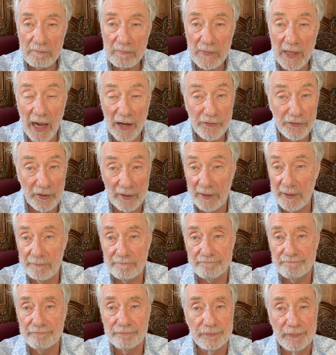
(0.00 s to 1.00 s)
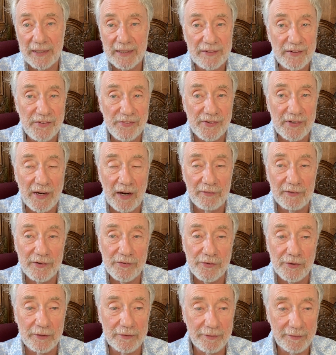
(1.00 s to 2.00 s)
Actually, it is in
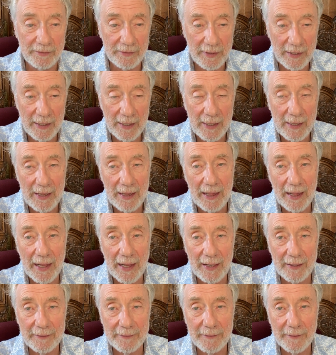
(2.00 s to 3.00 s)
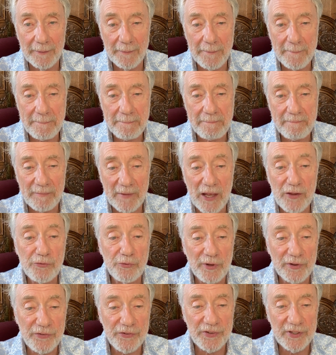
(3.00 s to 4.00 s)
Aristotle, and as
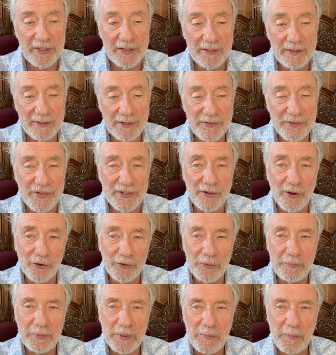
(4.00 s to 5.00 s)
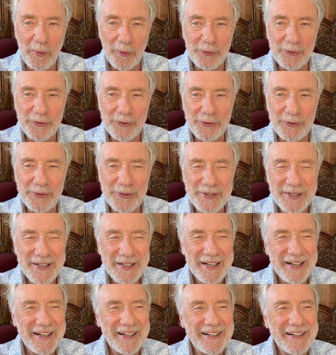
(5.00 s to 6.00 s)
we'll see, it's in other people too.
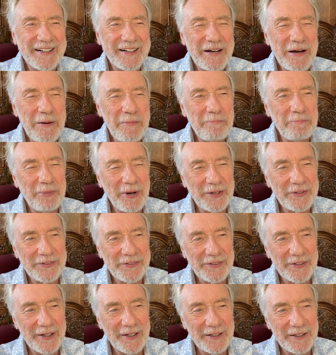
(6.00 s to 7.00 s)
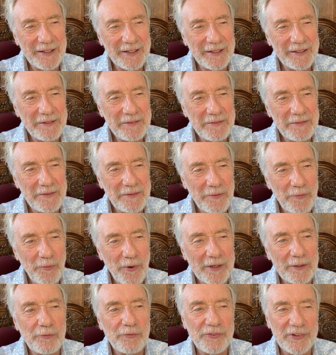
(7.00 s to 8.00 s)
But
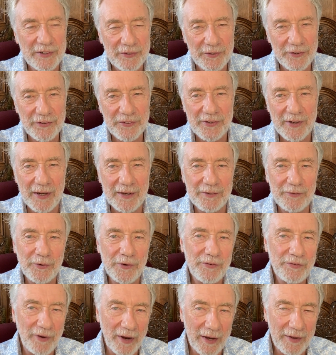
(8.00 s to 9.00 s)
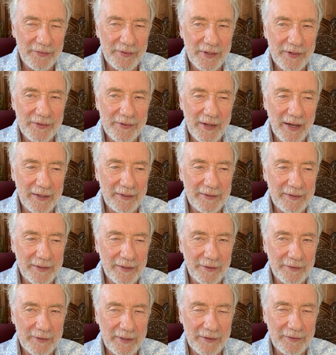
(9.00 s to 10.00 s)
when Wittgenstein revived that
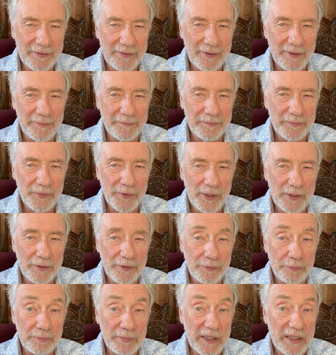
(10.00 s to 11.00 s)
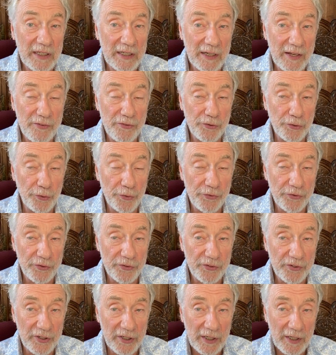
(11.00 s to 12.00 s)
idea that meaning is
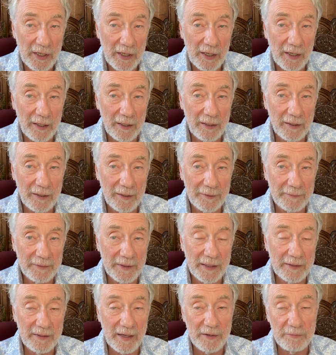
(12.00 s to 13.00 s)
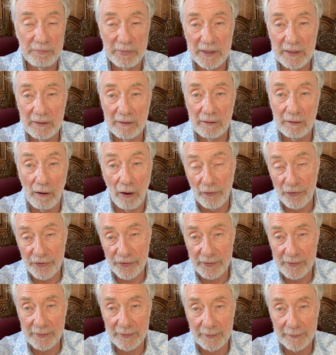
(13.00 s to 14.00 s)
usage, it had been
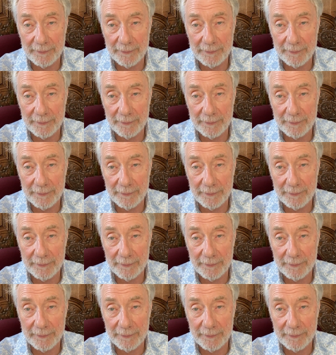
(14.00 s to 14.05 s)
lost.